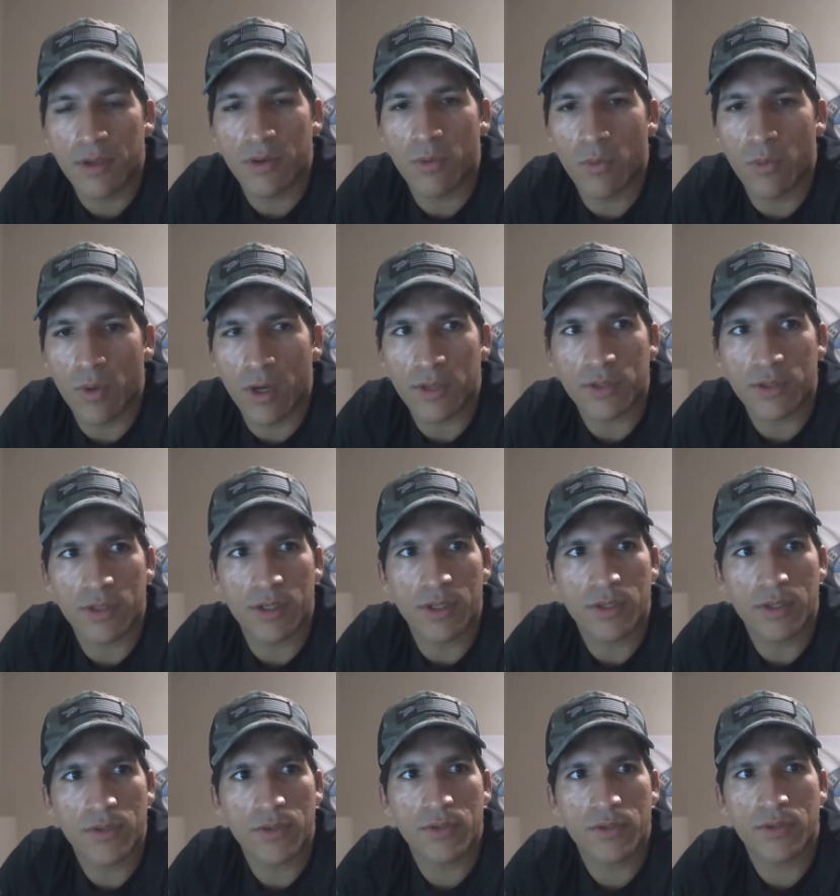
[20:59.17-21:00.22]
watching
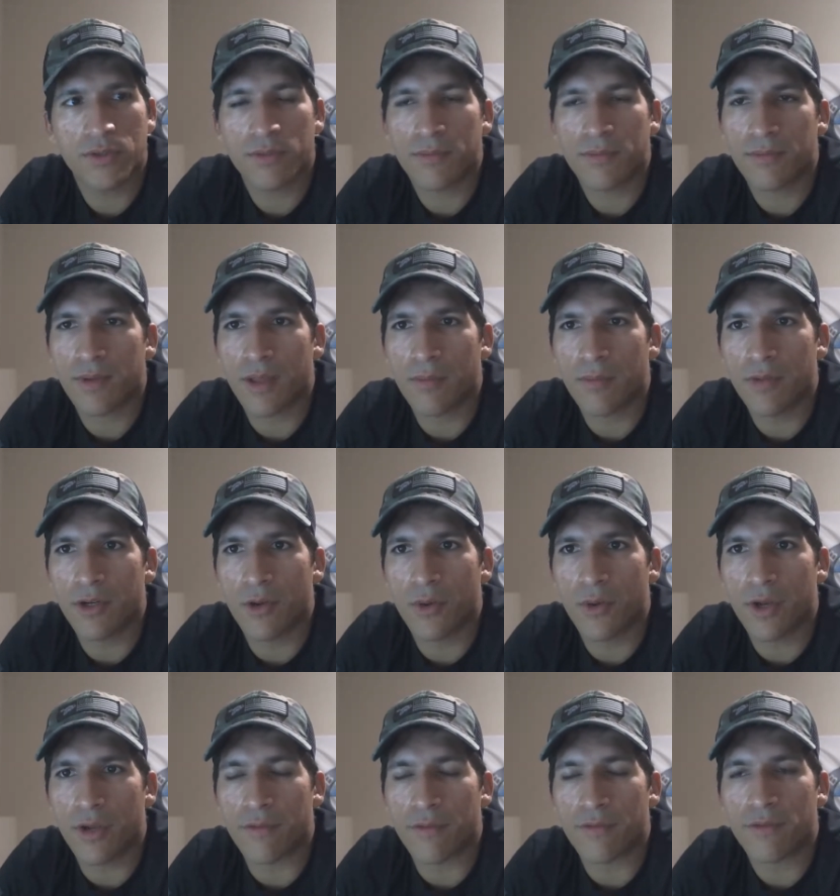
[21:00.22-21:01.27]
us, let me know where
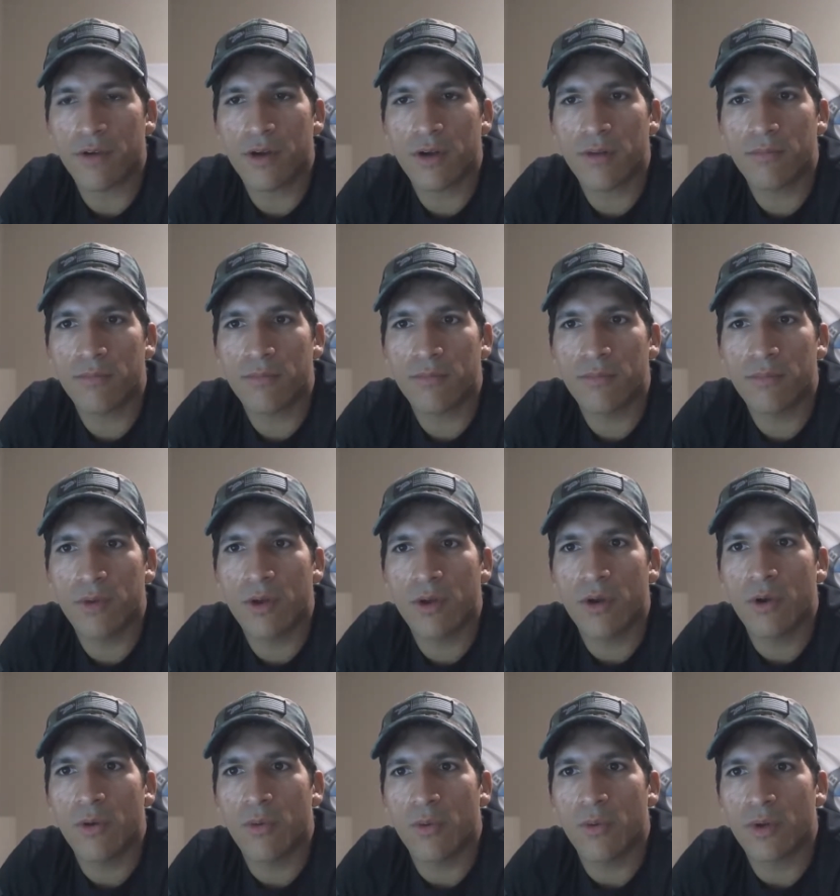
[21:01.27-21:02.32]
you're from.
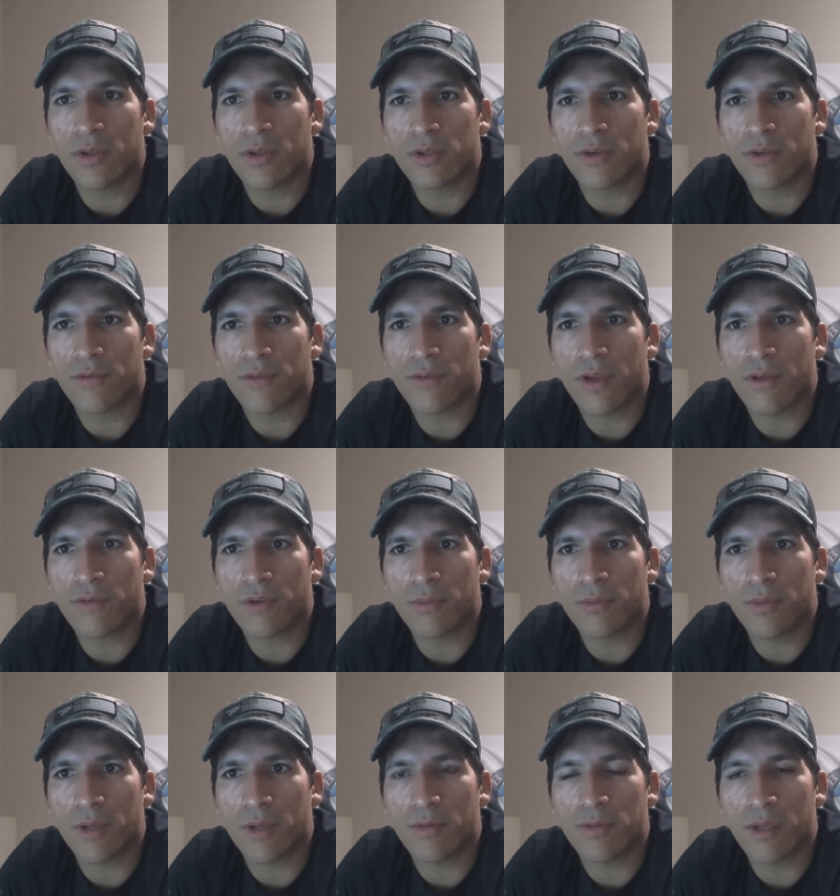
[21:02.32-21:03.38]
What's your favorite
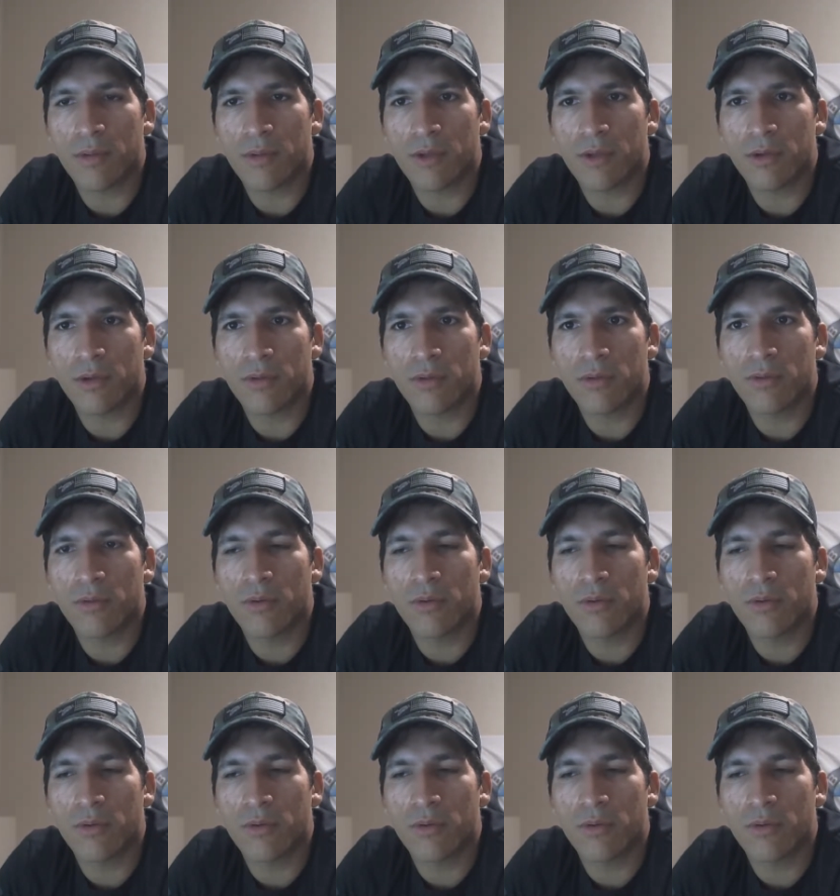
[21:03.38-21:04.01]
BMW?